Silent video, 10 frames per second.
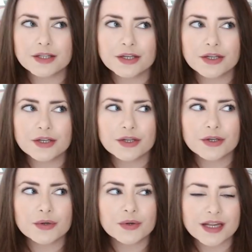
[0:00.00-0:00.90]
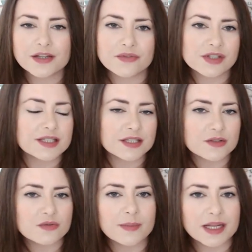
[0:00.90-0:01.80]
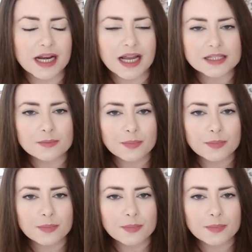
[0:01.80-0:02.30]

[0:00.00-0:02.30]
the Creative Resistance Remedy class,